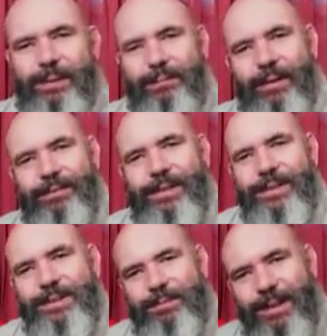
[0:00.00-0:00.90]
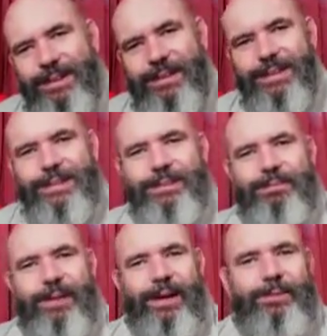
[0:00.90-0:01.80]
My friends, blessings.
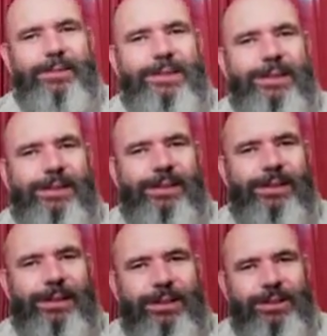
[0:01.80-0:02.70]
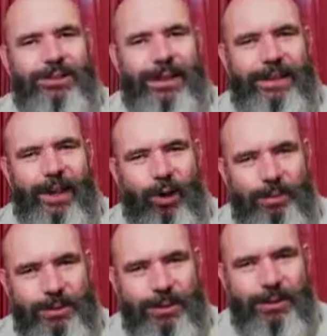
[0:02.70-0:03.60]
Hope this little chat
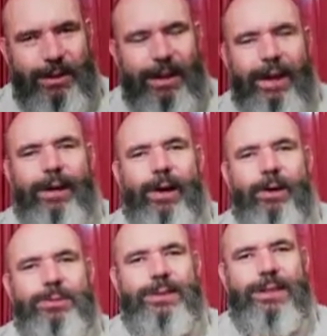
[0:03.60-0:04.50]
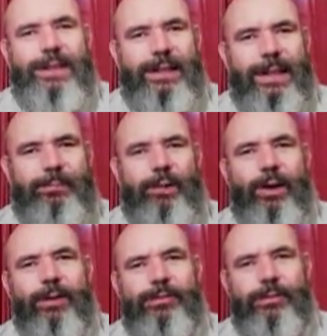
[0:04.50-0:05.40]
helps you and helps clear up the
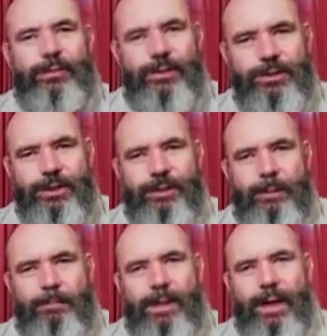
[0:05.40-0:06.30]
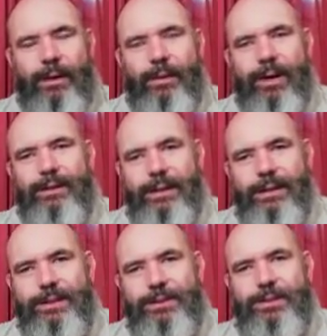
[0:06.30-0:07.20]
confusion around
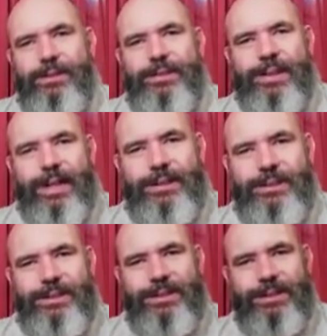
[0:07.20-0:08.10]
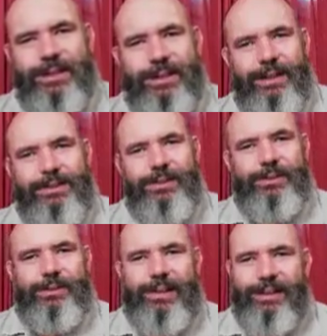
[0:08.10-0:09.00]
English translations. It's not
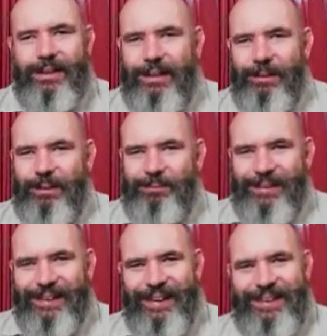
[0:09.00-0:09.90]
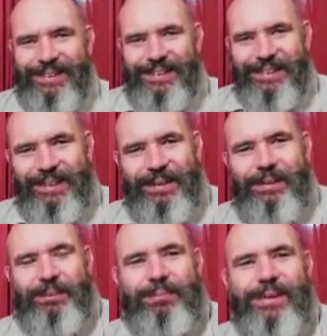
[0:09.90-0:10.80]
really that complicated.
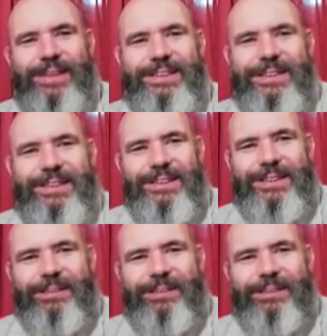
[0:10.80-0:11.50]
Blessings.